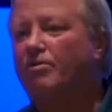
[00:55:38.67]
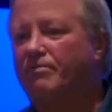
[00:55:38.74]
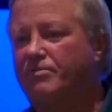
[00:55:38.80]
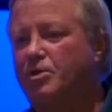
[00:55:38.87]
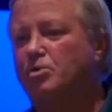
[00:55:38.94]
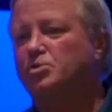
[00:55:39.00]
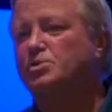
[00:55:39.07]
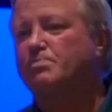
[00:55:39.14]
of
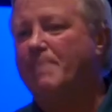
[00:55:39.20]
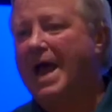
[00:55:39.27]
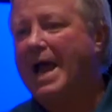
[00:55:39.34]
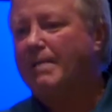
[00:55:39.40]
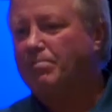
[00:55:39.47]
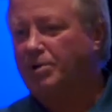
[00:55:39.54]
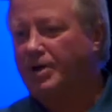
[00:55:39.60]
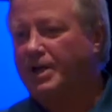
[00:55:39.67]
those
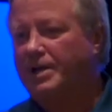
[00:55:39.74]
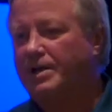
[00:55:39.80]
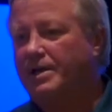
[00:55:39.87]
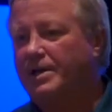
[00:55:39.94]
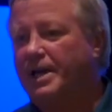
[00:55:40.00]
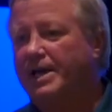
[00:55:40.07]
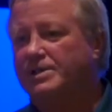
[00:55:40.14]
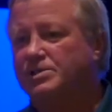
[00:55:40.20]
backplane
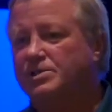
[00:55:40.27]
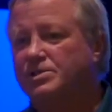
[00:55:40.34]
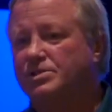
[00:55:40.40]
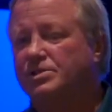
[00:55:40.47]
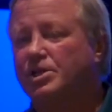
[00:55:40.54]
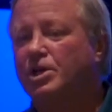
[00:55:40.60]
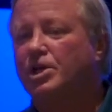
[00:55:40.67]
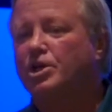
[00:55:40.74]
connections